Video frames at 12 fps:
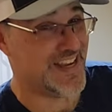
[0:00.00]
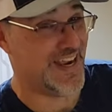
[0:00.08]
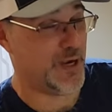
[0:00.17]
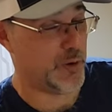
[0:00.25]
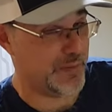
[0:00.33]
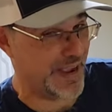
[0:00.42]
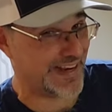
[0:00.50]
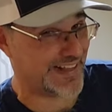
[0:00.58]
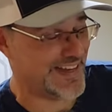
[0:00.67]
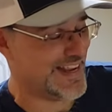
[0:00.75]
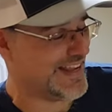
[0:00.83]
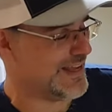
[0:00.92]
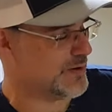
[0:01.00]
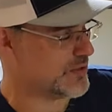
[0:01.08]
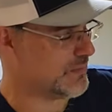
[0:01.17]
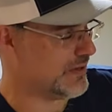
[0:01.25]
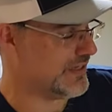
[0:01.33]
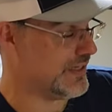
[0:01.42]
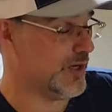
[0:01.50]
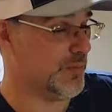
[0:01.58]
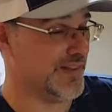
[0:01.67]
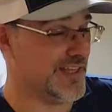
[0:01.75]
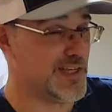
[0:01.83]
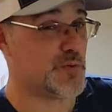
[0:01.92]
I know back in the day that was a big deal,
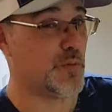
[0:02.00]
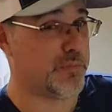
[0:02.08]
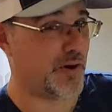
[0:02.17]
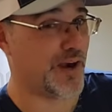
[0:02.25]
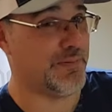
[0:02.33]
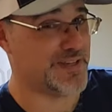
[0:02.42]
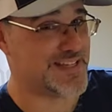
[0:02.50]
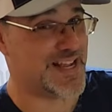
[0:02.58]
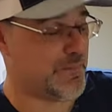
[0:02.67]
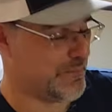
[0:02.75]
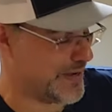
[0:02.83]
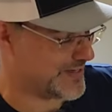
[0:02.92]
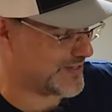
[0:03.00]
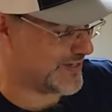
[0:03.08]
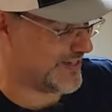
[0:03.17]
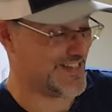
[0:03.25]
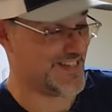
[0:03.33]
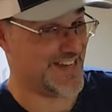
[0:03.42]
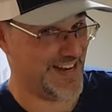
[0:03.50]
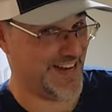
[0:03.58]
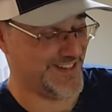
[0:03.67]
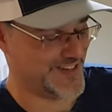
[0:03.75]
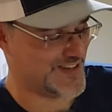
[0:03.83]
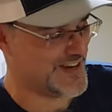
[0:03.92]
but these will probably sound best
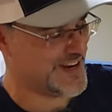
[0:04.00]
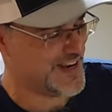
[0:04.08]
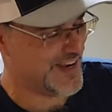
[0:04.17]
stands.